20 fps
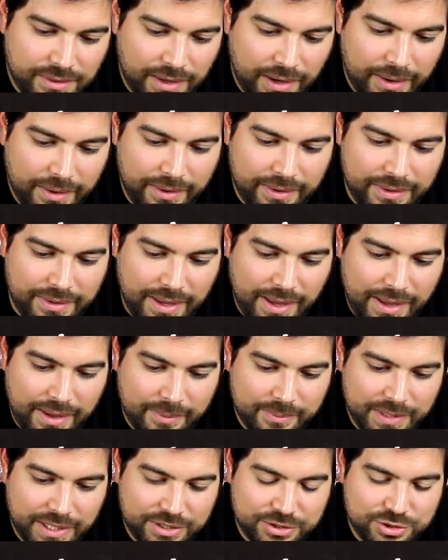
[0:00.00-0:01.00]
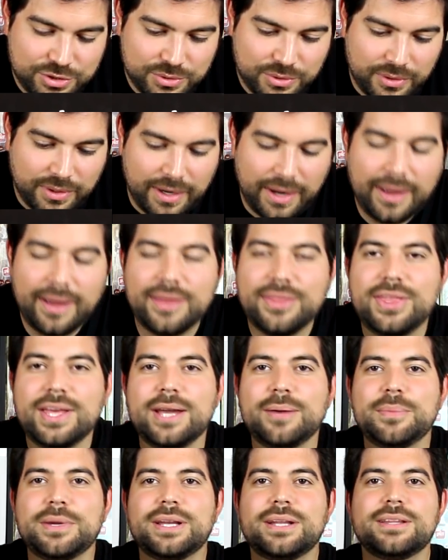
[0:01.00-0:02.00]
I, yeah, I'm not sure. I, I, think
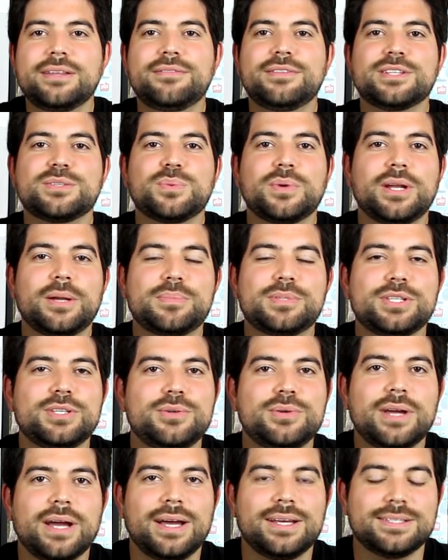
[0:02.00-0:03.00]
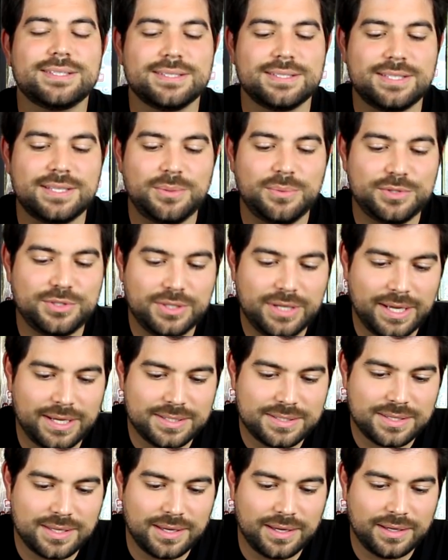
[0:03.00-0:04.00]
I'm gonna leave this one up to you guys and see what you
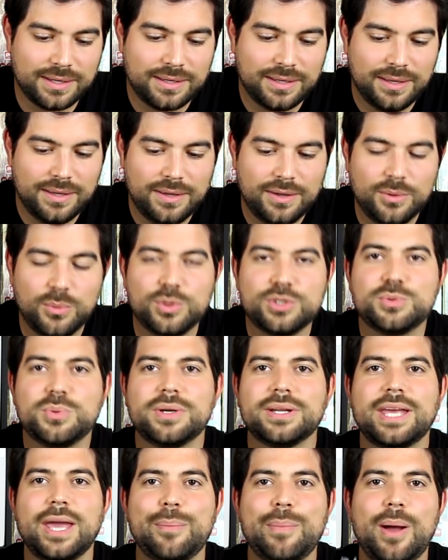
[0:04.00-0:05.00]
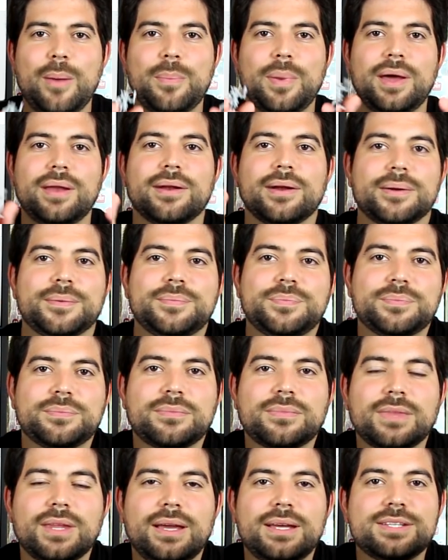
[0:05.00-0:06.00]
guys think. Which one came out better?
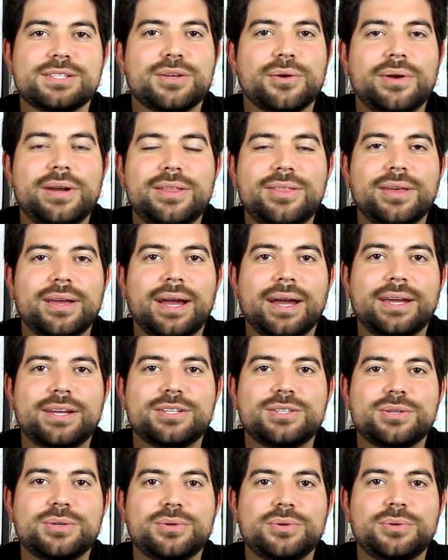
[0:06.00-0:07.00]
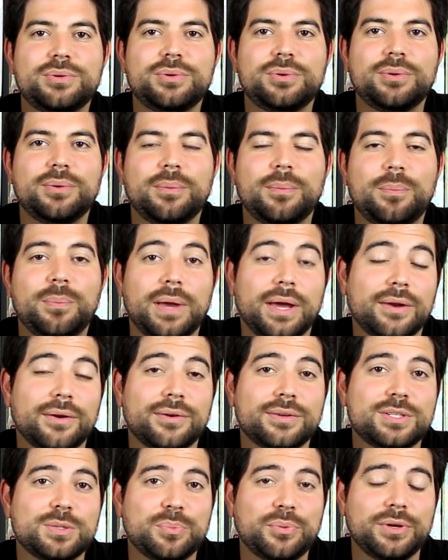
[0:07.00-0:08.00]
Is there anything I could do
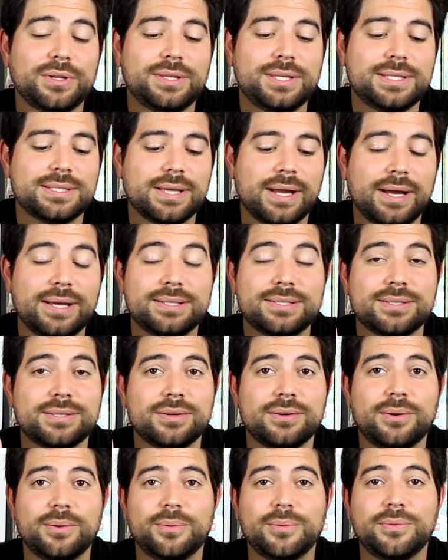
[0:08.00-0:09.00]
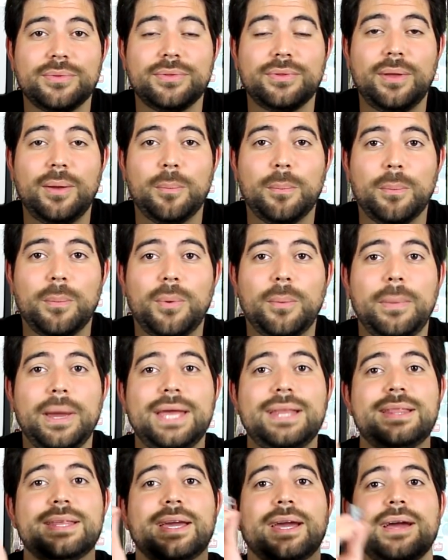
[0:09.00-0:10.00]
better to print these guys? So
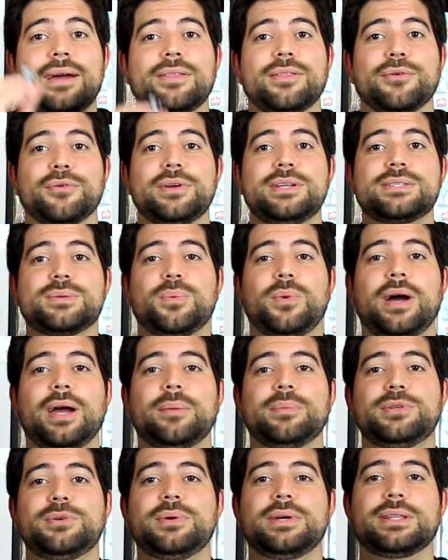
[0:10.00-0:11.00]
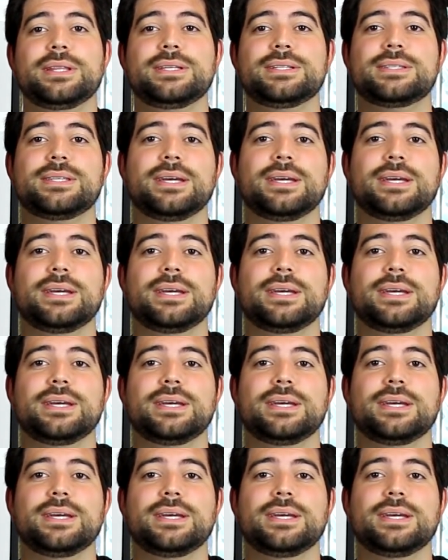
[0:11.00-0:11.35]
mainly the reason why I'm doing these